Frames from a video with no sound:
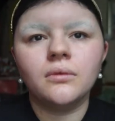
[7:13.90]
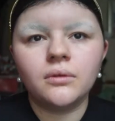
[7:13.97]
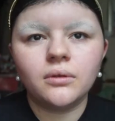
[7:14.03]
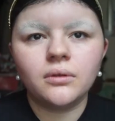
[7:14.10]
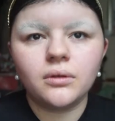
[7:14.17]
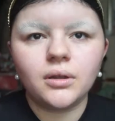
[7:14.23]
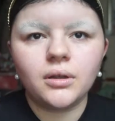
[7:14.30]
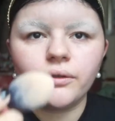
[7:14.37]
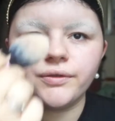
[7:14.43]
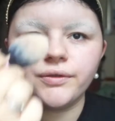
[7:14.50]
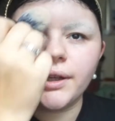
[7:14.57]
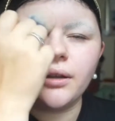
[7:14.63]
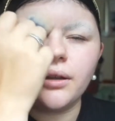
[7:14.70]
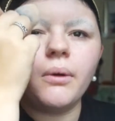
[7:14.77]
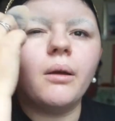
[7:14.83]
Now obviously
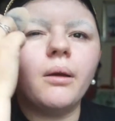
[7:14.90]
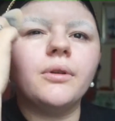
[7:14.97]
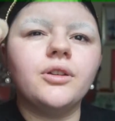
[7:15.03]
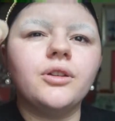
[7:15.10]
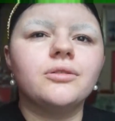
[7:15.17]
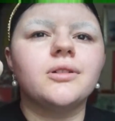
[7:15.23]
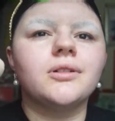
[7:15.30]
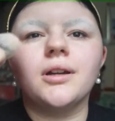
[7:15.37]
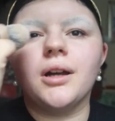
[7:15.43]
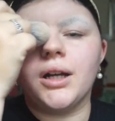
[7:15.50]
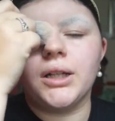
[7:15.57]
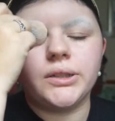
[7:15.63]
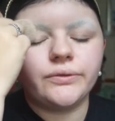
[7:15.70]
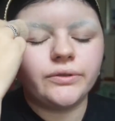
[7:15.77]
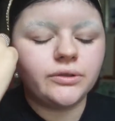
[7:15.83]
at the moment you can kind
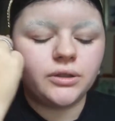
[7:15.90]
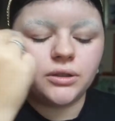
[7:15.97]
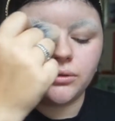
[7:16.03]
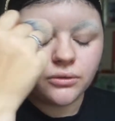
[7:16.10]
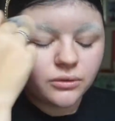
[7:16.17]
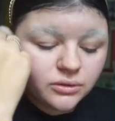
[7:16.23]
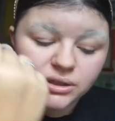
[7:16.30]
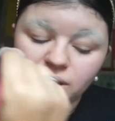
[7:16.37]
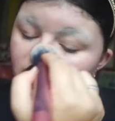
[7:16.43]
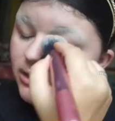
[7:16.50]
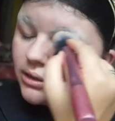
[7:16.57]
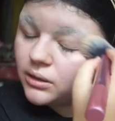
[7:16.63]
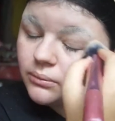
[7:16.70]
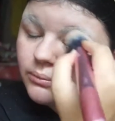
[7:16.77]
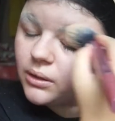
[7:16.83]
of still see
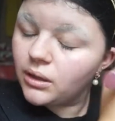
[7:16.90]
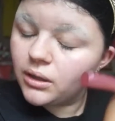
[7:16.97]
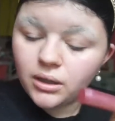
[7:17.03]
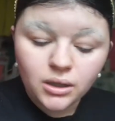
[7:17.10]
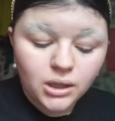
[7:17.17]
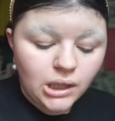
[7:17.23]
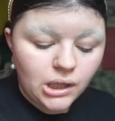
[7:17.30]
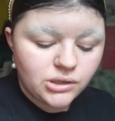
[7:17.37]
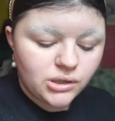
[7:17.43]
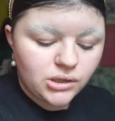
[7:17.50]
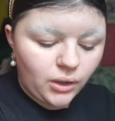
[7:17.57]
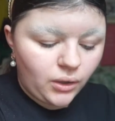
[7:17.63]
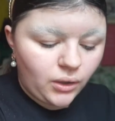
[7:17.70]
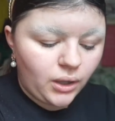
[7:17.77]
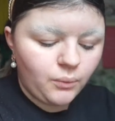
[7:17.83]
them, so
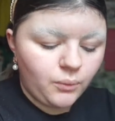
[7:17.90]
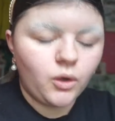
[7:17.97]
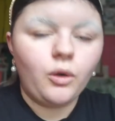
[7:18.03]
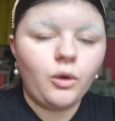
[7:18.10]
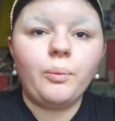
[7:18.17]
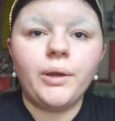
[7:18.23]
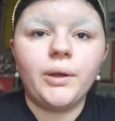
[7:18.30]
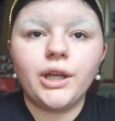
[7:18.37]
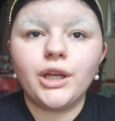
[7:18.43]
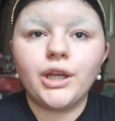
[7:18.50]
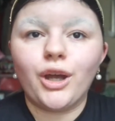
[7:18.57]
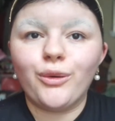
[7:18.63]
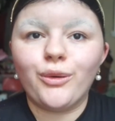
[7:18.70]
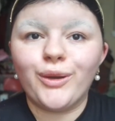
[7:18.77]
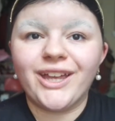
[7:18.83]
I will be
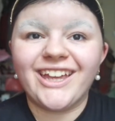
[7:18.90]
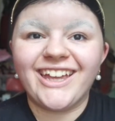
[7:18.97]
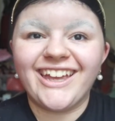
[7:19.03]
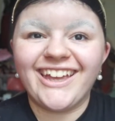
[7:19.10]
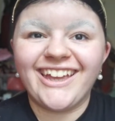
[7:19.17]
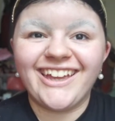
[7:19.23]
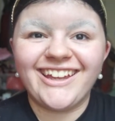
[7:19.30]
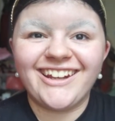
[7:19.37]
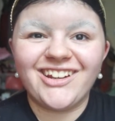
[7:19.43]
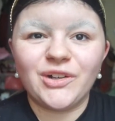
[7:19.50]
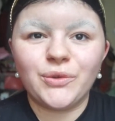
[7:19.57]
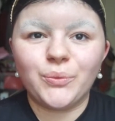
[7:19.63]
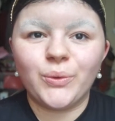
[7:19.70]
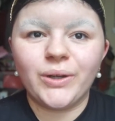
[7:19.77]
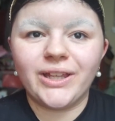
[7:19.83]
going in
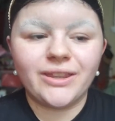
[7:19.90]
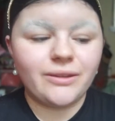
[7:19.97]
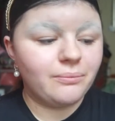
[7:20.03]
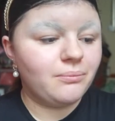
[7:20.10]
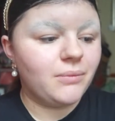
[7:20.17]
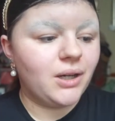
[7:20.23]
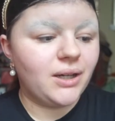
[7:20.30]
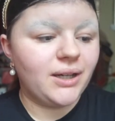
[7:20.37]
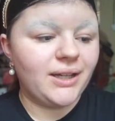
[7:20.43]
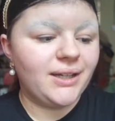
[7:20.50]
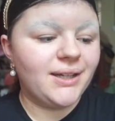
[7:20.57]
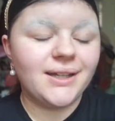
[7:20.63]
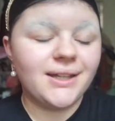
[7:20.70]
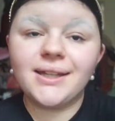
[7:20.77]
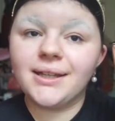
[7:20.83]
with my
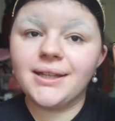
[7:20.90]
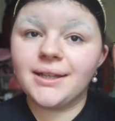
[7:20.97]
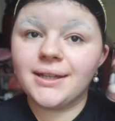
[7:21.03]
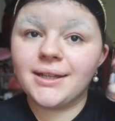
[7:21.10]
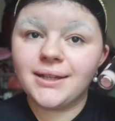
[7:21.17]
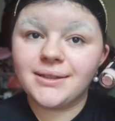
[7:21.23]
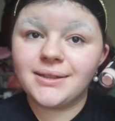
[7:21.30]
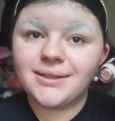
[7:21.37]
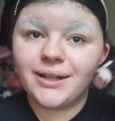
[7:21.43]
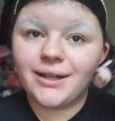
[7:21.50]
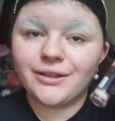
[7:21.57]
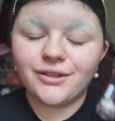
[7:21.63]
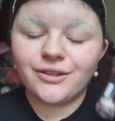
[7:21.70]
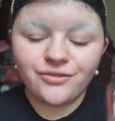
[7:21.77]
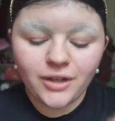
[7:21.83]
conceal and
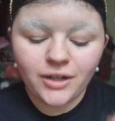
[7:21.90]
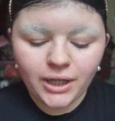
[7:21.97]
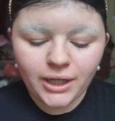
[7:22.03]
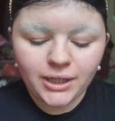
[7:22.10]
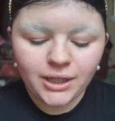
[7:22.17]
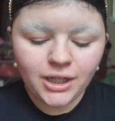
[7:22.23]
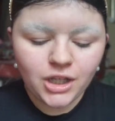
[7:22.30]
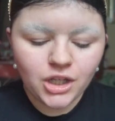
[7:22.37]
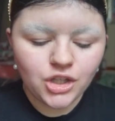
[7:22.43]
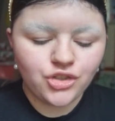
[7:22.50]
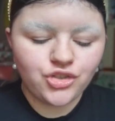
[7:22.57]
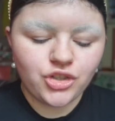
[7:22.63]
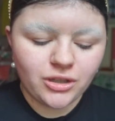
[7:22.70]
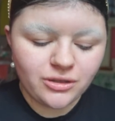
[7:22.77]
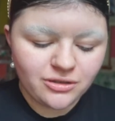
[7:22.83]
define
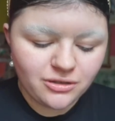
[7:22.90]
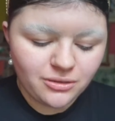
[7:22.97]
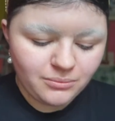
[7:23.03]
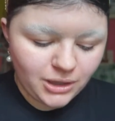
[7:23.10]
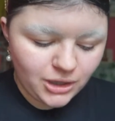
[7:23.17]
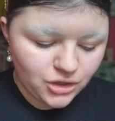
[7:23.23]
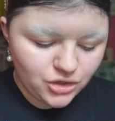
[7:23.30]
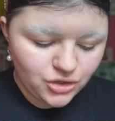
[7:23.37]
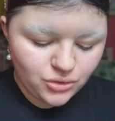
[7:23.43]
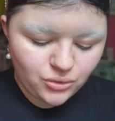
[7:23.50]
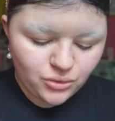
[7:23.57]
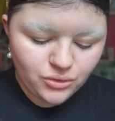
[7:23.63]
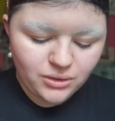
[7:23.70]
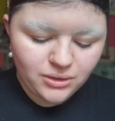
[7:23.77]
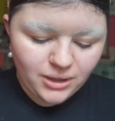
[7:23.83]
just to make
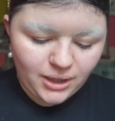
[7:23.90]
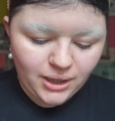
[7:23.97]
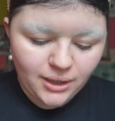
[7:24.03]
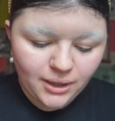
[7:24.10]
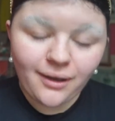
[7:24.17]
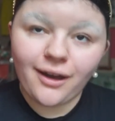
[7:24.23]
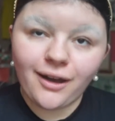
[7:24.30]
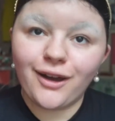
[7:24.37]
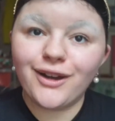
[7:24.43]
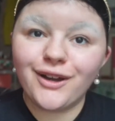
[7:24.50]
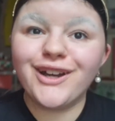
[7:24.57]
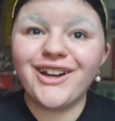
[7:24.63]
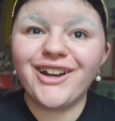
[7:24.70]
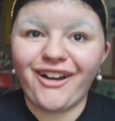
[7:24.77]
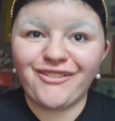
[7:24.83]
sure they are
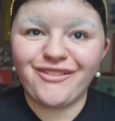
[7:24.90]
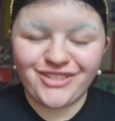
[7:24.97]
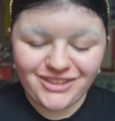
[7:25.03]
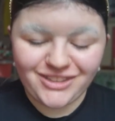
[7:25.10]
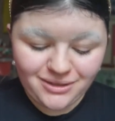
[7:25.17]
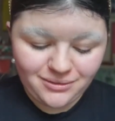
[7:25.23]
covered.